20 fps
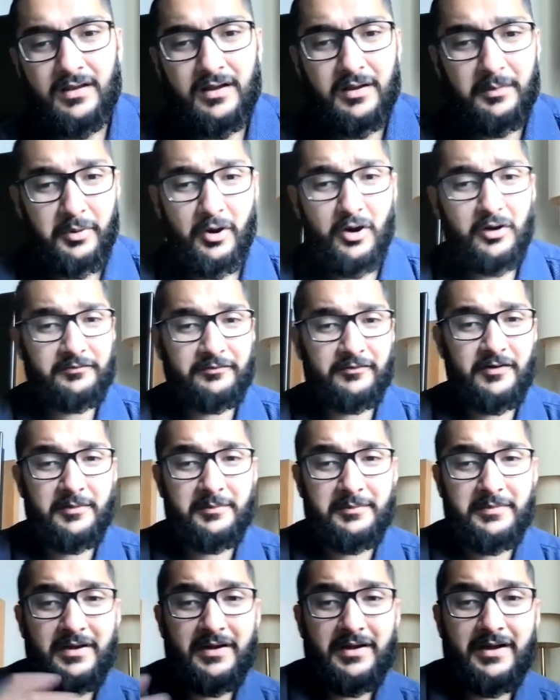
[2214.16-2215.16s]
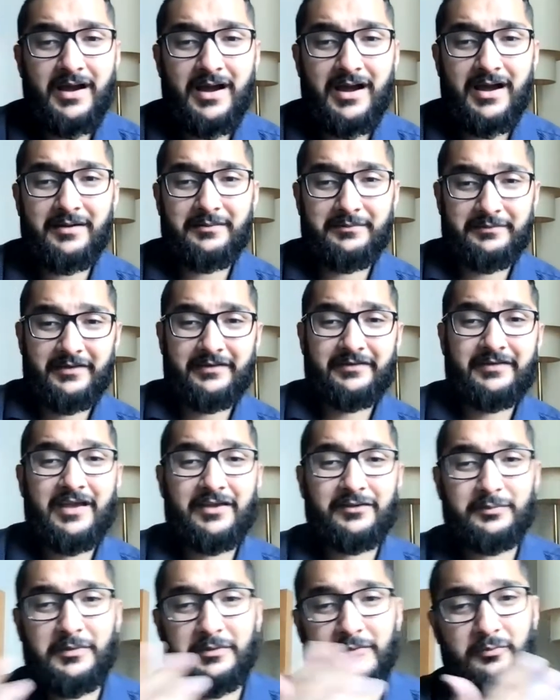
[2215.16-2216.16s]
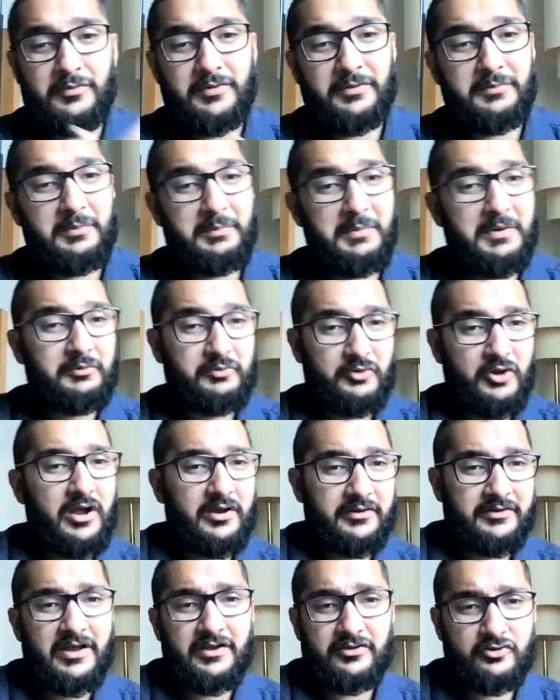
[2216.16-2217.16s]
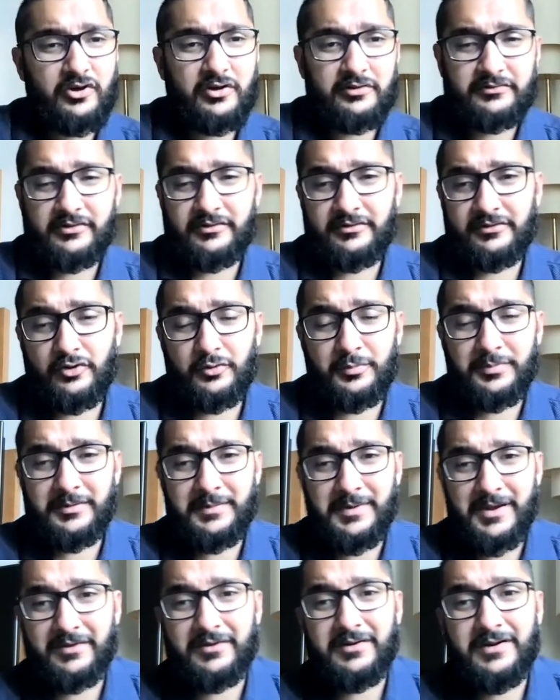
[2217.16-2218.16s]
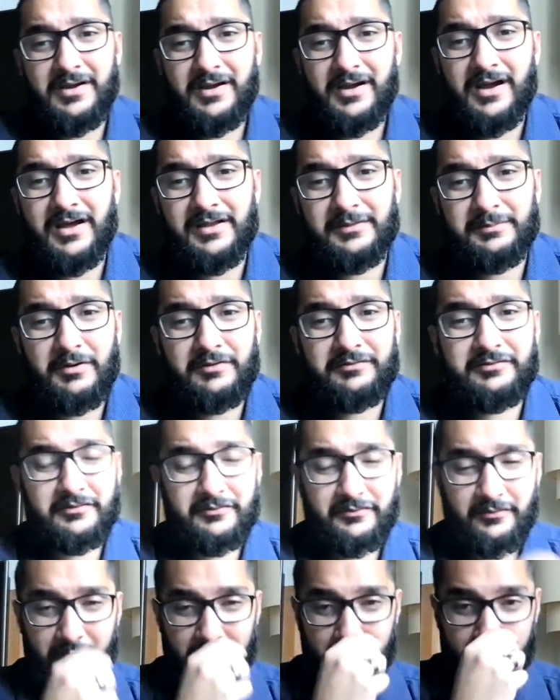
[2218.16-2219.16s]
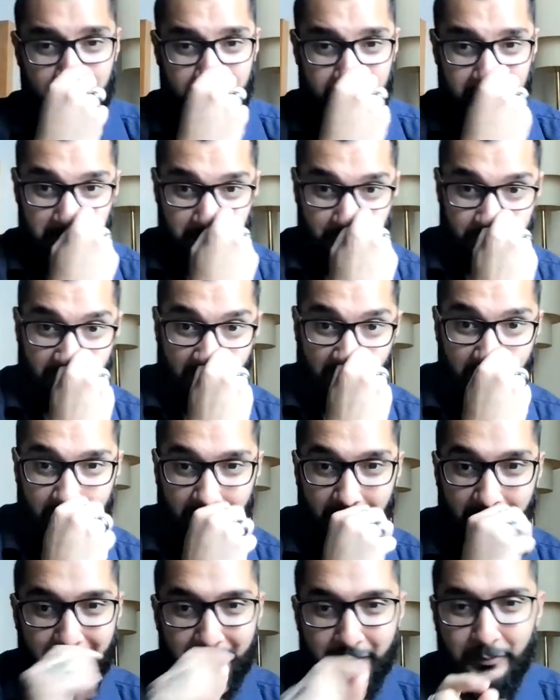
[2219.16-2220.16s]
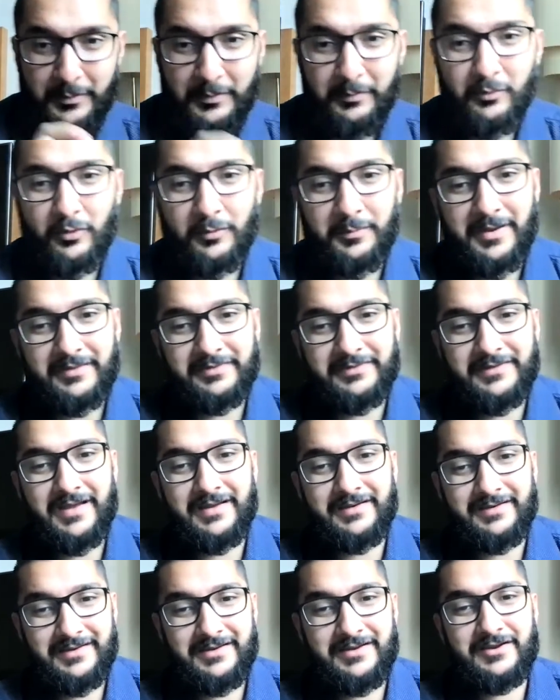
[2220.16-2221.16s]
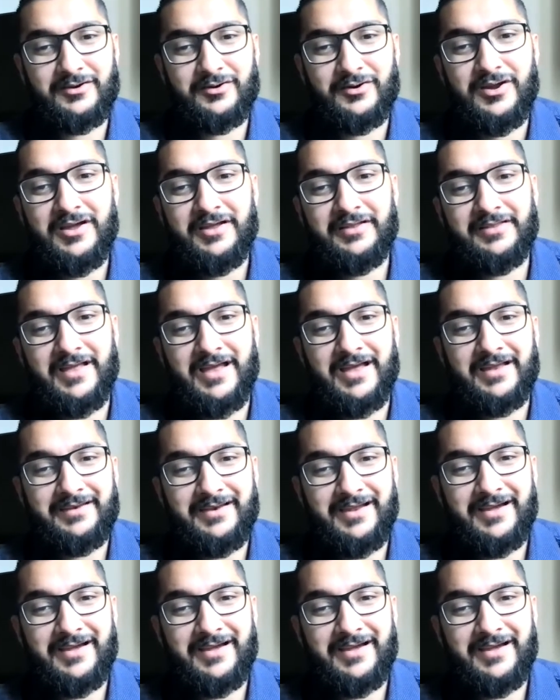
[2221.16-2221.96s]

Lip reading: Apart from this aspect, we kind of talked a little bit about the Prophet's clothing. We'll talk a little bit more about that here, that